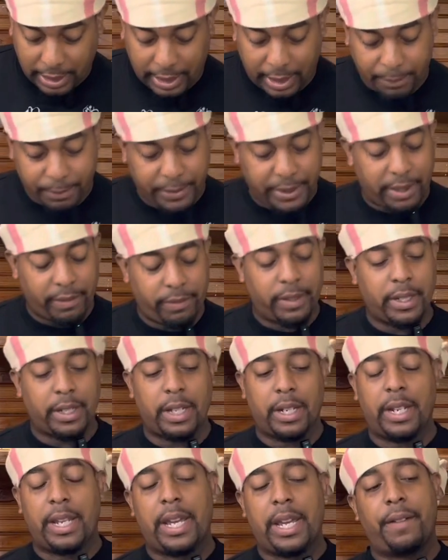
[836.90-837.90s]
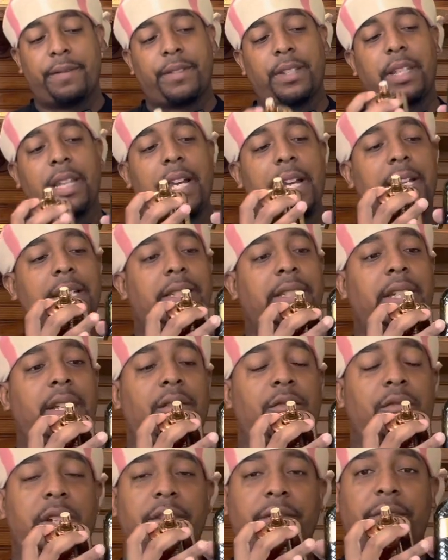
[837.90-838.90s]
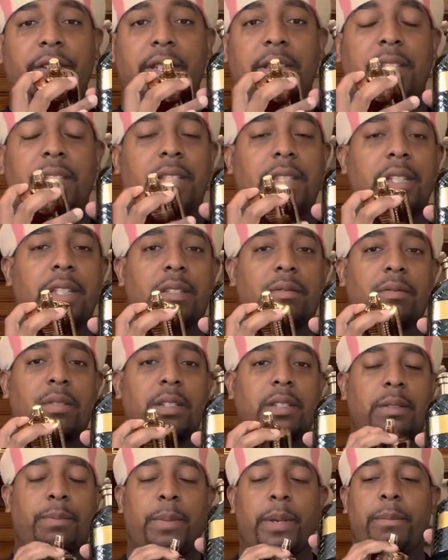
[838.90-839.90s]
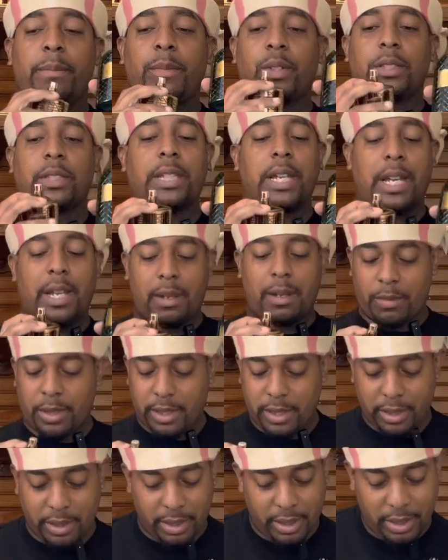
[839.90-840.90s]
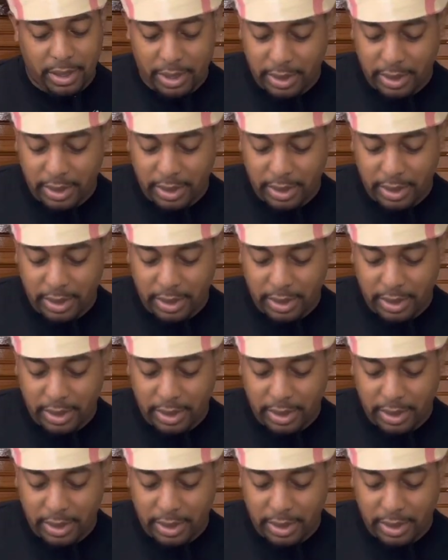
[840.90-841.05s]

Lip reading: I'm definitely going to have to, like I said, revisit this one, spend more time with it.